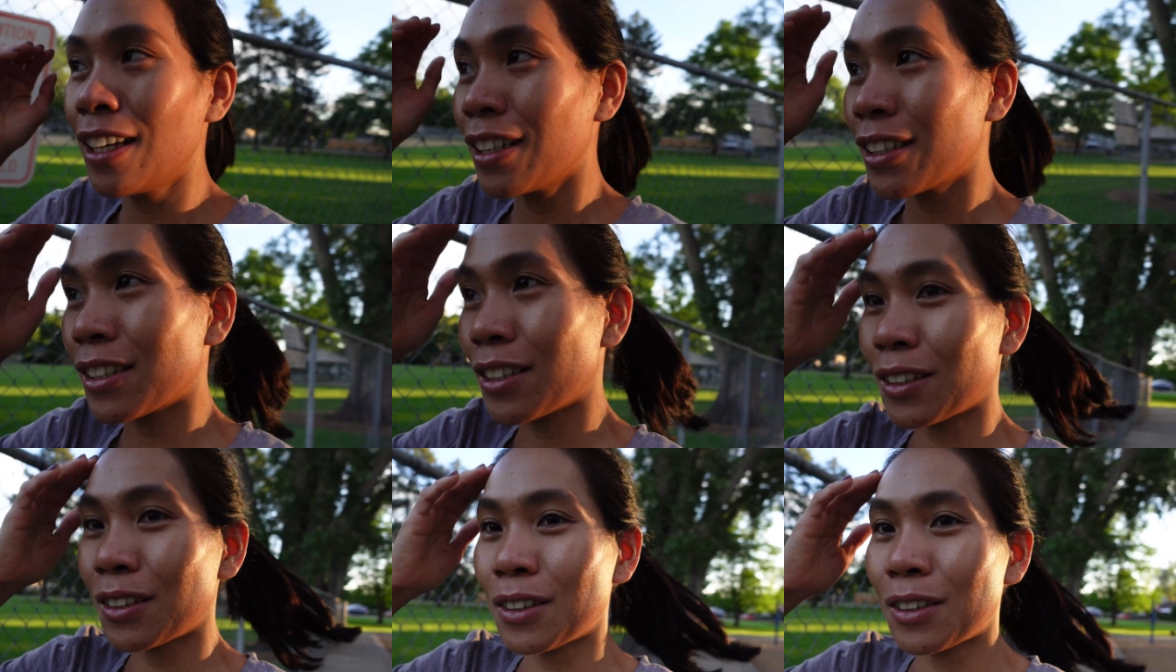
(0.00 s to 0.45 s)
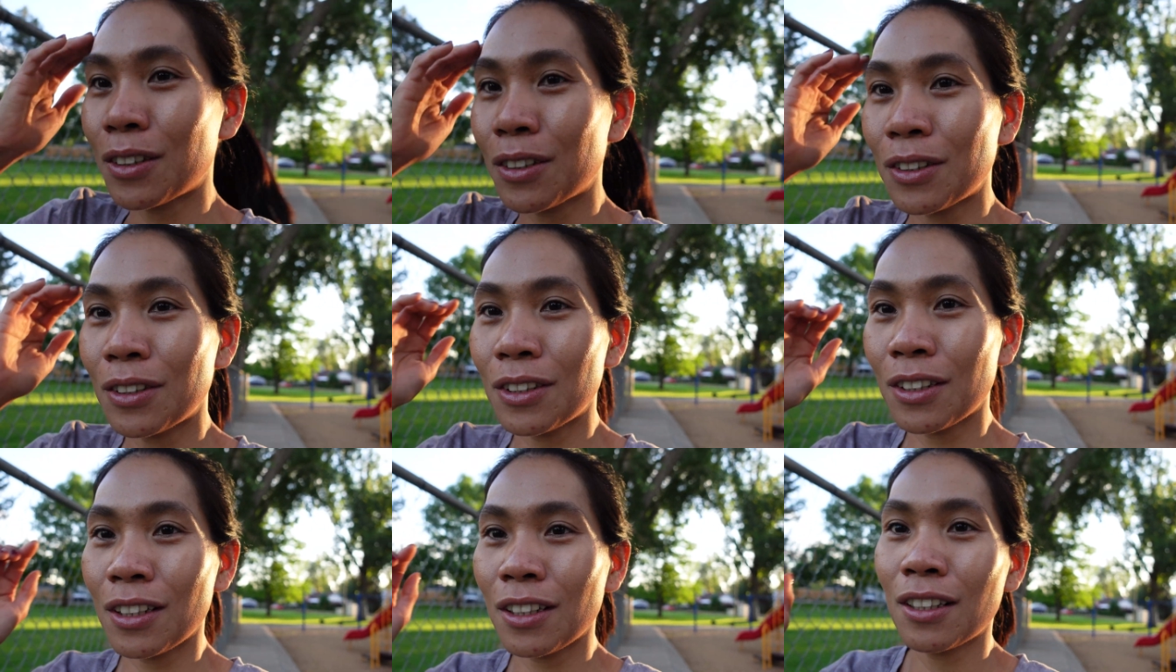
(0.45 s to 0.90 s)
so
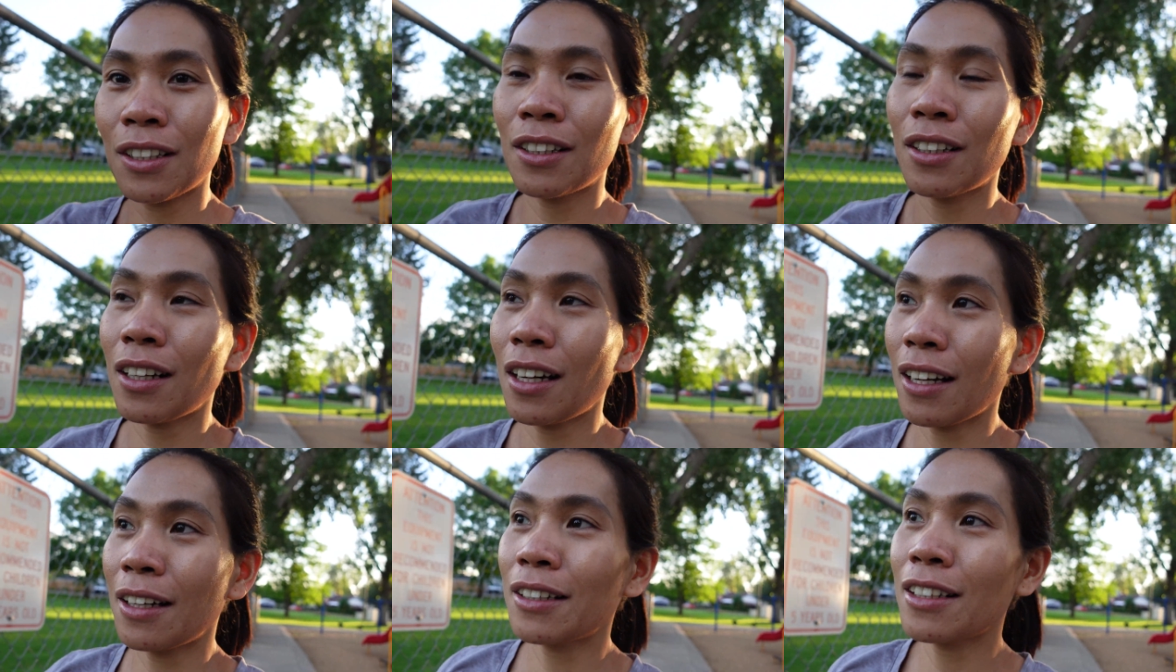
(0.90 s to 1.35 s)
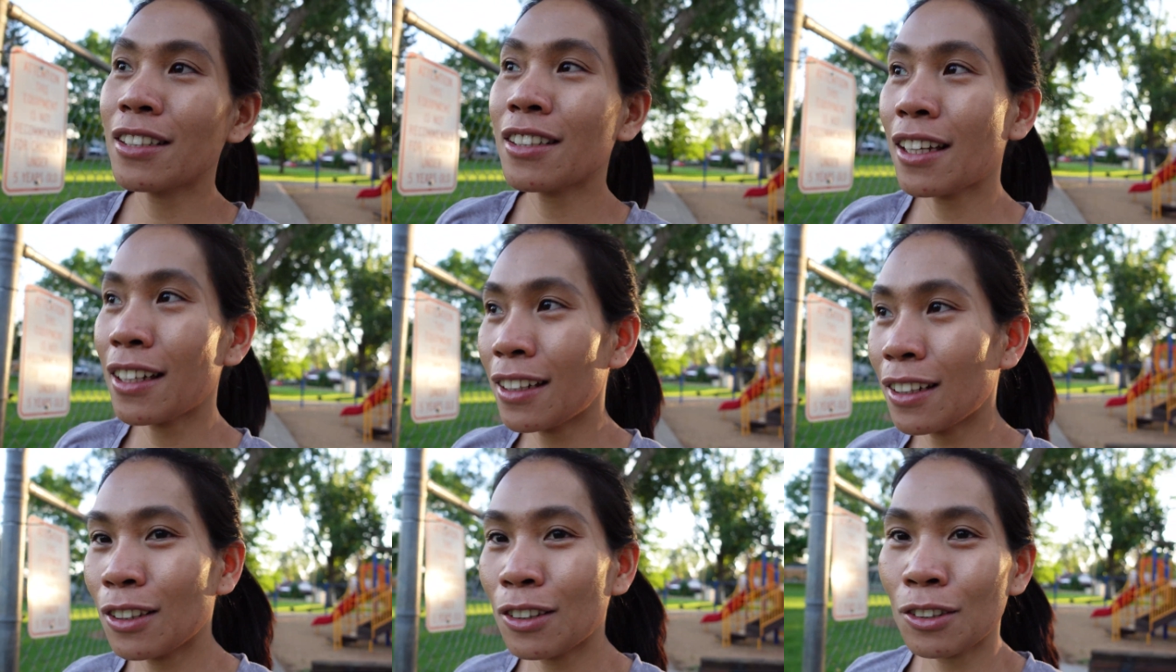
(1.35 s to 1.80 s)
I
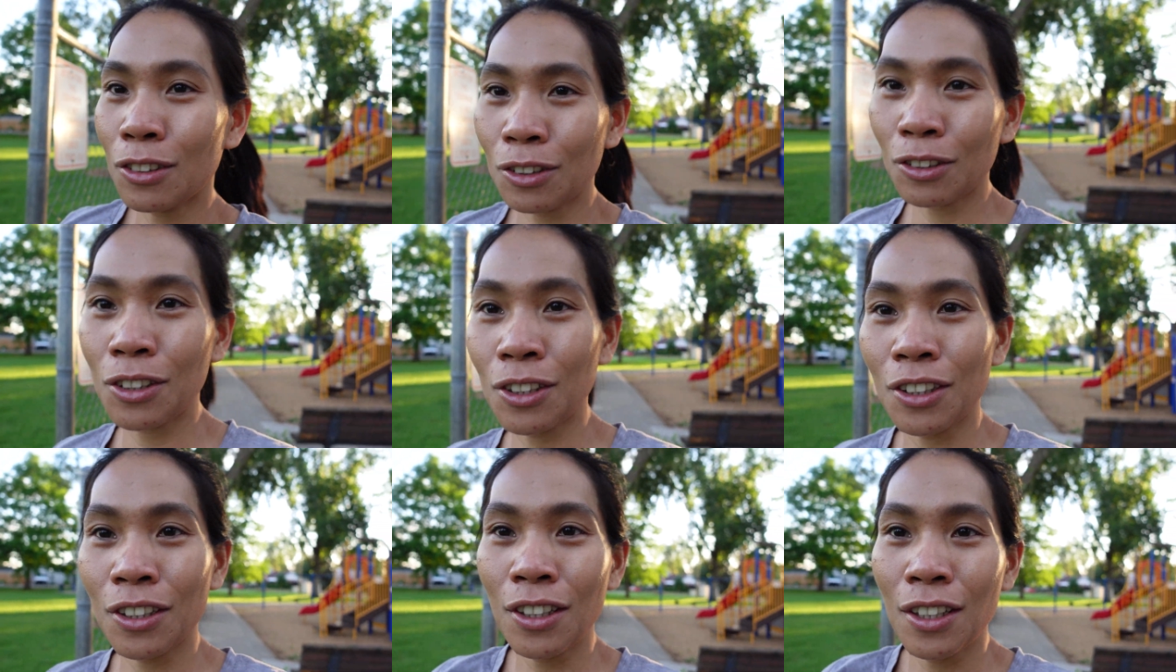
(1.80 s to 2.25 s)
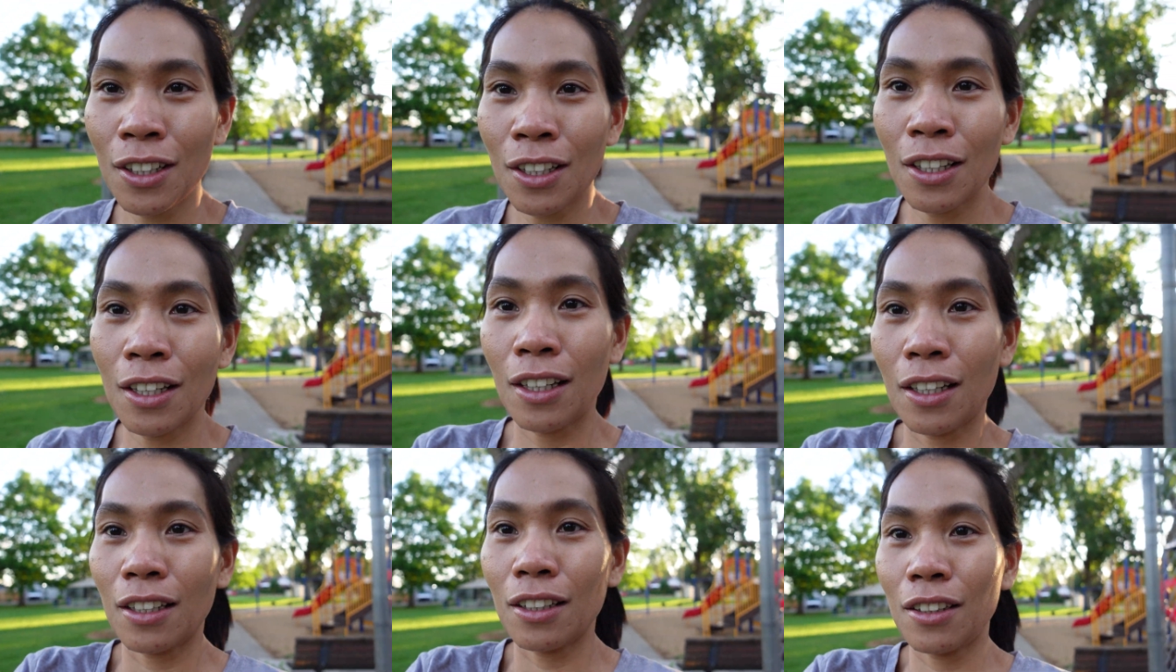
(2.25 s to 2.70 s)
decided to,
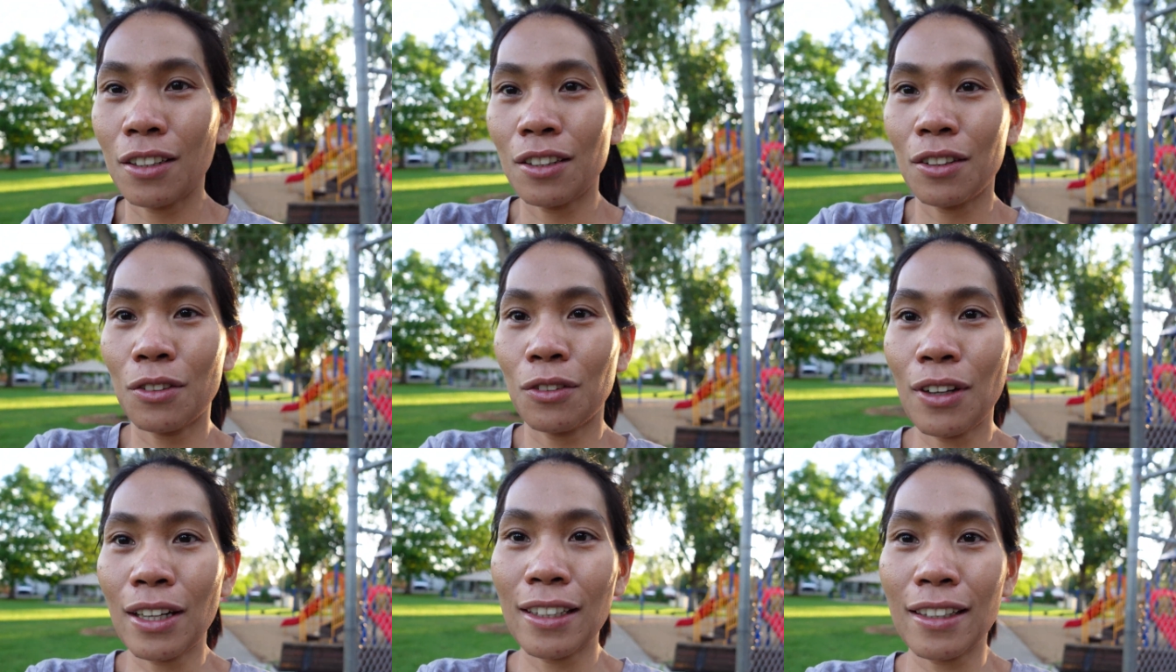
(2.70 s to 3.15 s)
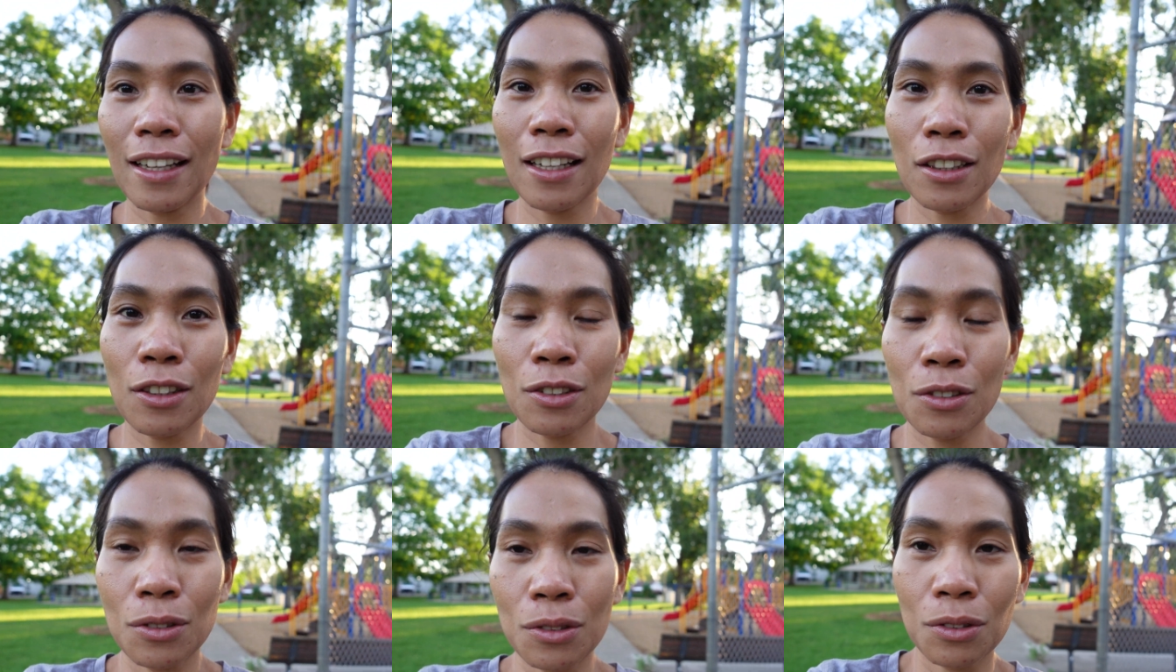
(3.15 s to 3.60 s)
why
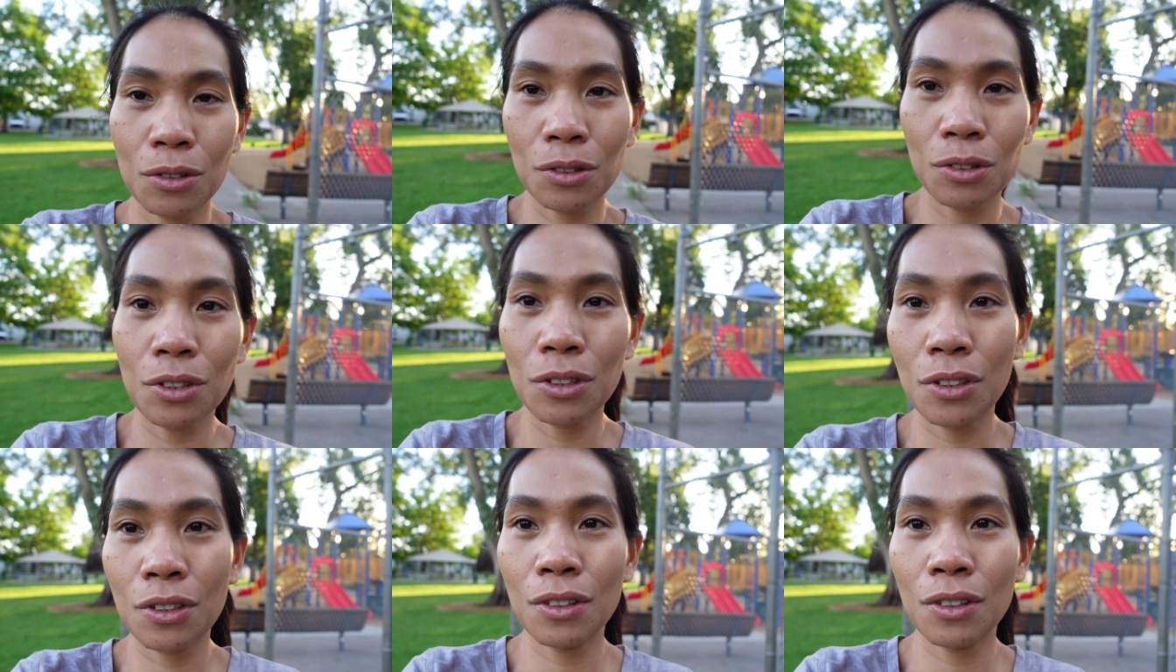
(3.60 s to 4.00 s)
not to,